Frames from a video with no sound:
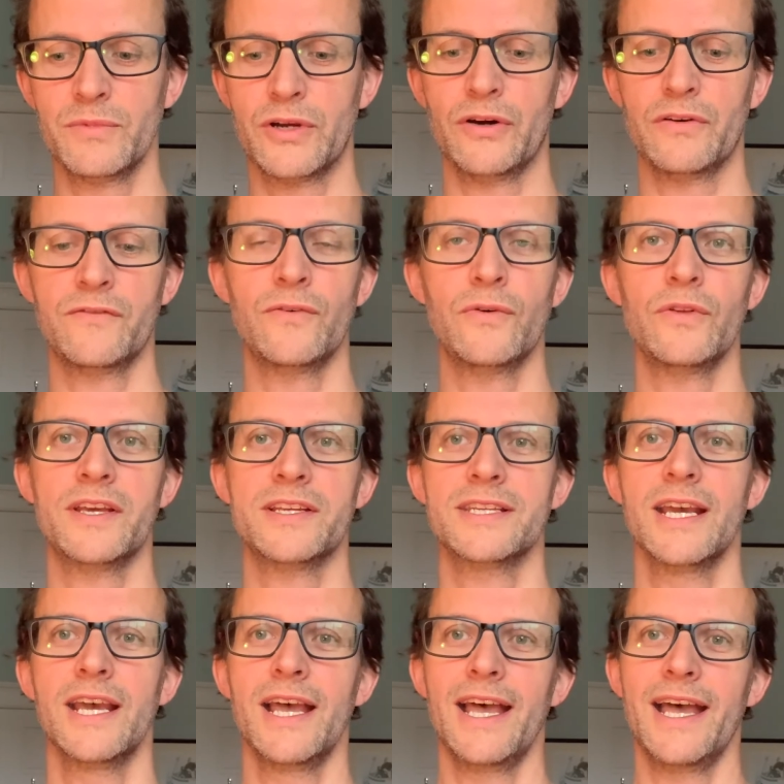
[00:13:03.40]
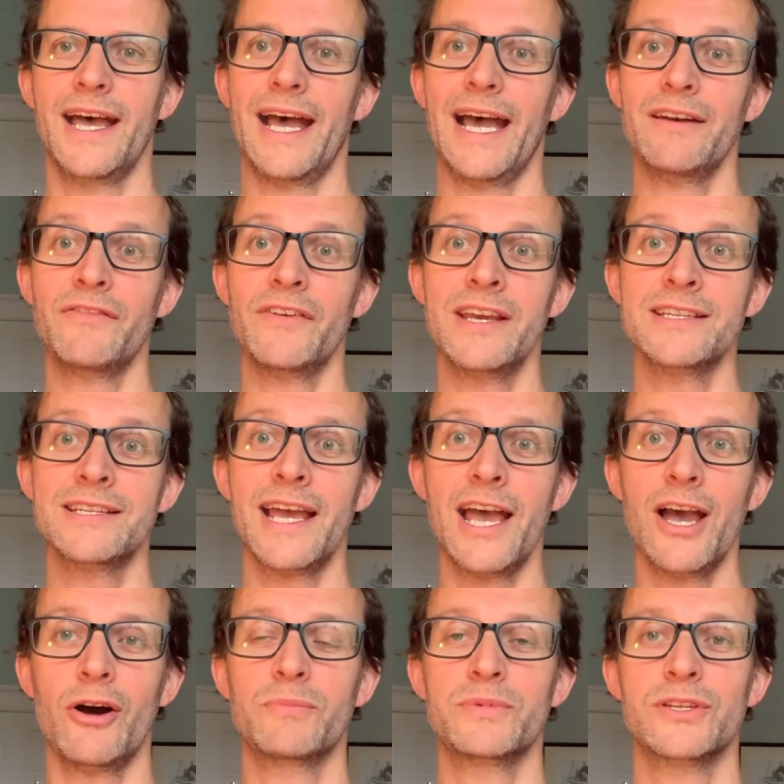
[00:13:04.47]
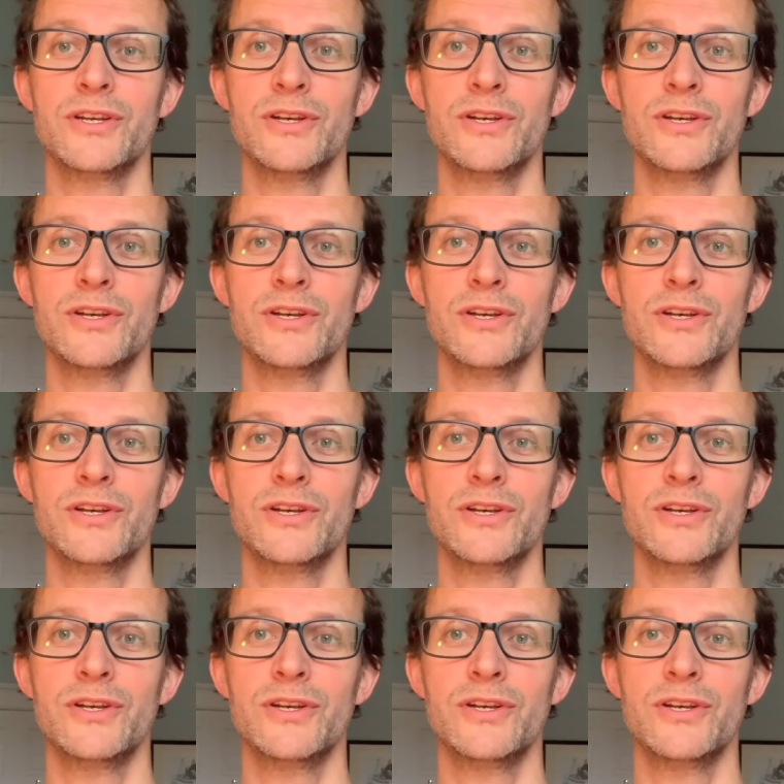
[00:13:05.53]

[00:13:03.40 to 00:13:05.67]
God for this, and for his help to